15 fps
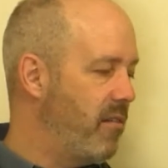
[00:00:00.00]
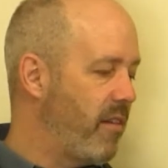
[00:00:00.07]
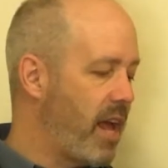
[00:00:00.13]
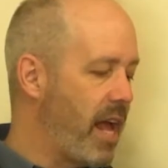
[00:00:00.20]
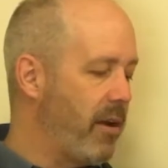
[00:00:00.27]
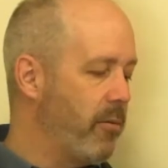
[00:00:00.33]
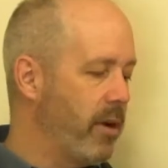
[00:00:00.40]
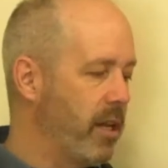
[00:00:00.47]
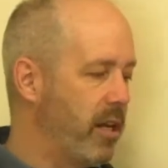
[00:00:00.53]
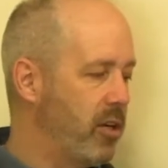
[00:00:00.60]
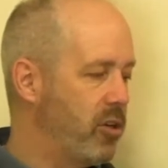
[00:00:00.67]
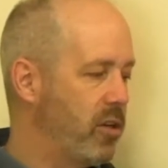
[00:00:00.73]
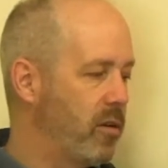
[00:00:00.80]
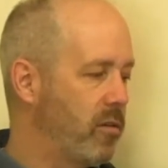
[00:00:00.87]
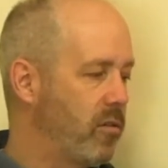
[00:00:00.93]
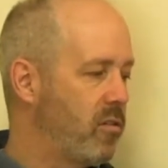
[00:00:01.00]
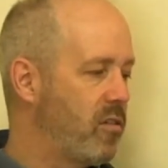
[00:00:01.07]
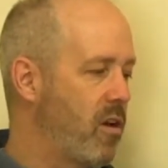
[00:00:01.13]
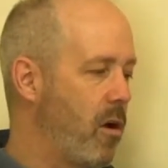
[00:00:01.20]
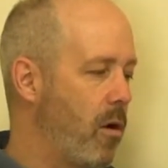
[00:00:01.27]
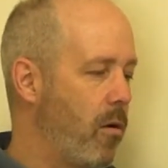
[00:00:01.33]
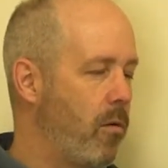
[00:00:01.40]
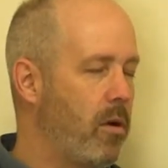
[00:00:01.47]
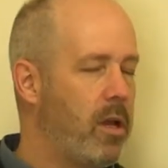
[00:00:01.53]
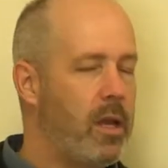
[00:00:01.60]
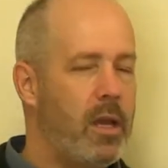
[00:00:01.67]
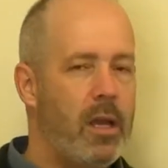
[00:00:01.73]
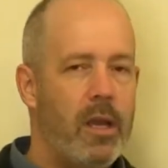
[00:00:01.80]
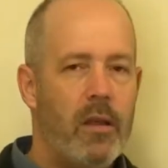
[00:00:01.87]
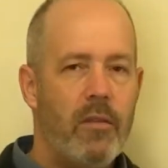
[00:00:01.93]
divide religions, so
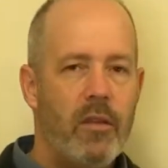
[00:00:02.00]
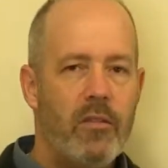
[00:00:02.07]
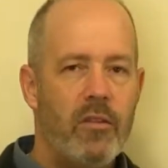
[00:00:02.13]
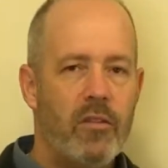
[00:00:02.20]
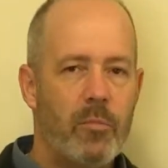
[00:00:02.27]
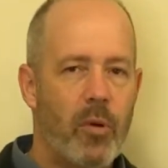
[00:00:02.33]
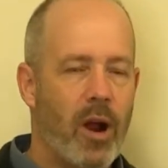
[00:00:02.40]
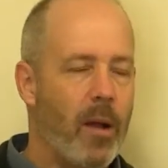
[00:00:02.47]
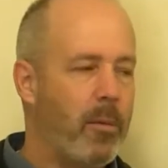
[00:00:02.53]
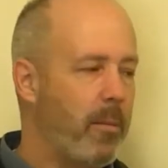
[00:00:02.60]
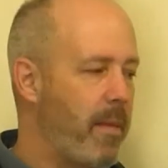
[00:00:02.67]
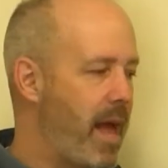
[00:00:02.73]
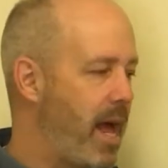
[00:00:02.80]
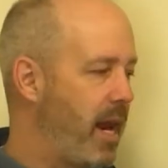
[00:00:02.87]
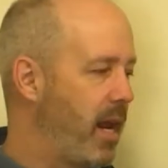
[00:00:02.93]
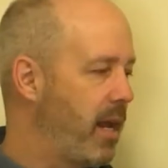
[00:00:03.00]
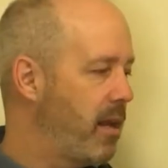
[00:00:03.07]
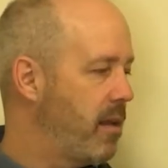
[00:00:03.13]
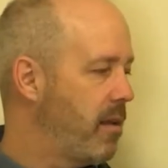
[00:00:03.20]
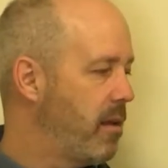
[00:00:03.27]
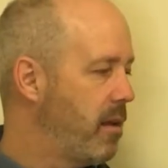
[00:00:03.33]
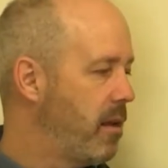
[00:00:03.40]
this is problematic